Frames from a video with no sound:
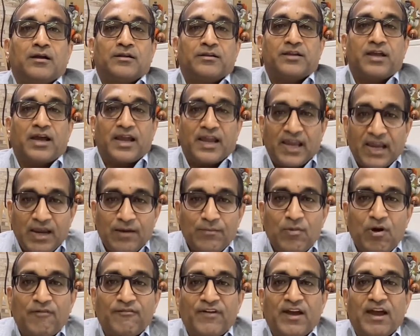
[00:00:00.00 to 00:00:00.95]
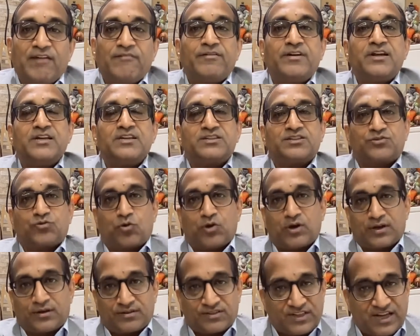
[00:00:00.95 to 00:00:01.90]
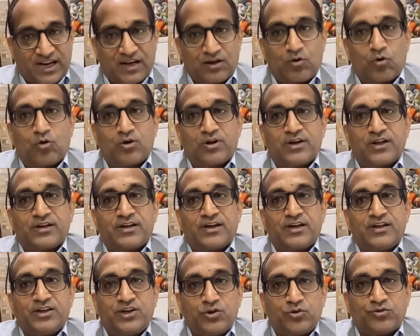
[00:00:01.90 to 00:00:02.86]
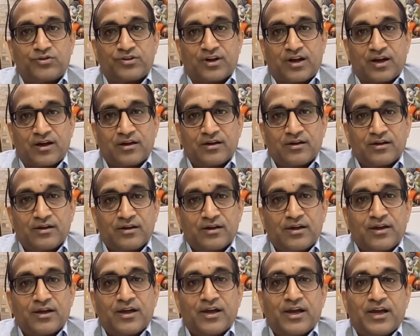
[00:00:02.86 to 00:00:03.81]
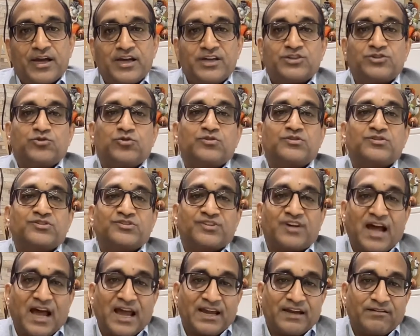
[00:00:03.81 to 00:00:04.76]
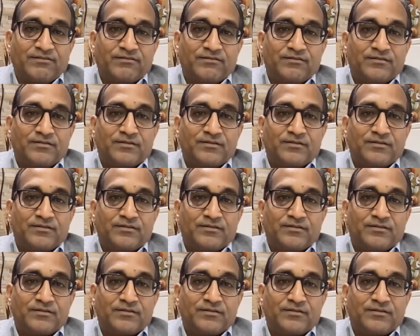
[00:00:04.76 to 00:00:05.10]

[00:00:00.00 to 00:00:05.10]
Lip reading: The aim of every stakeholder in Nutra is to strive